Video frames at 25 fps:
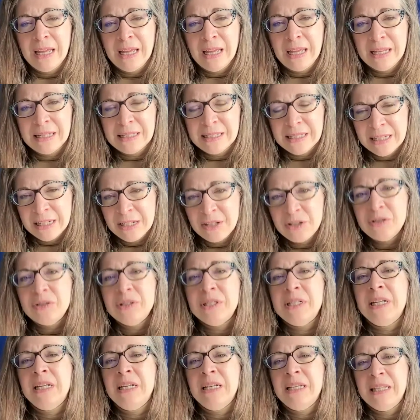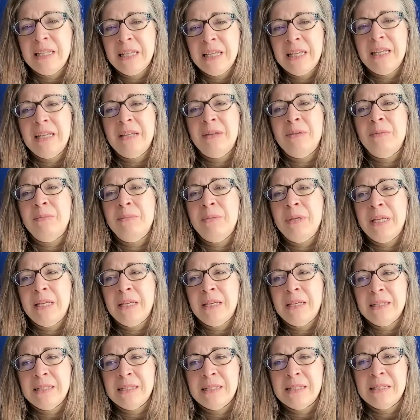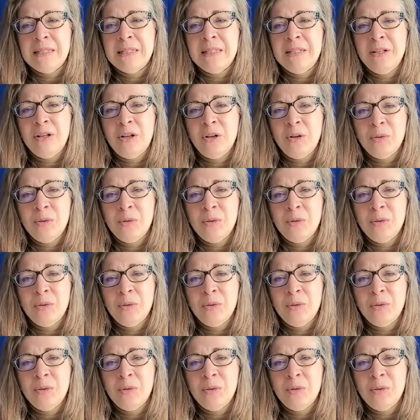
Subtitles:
It's an interesting thing because,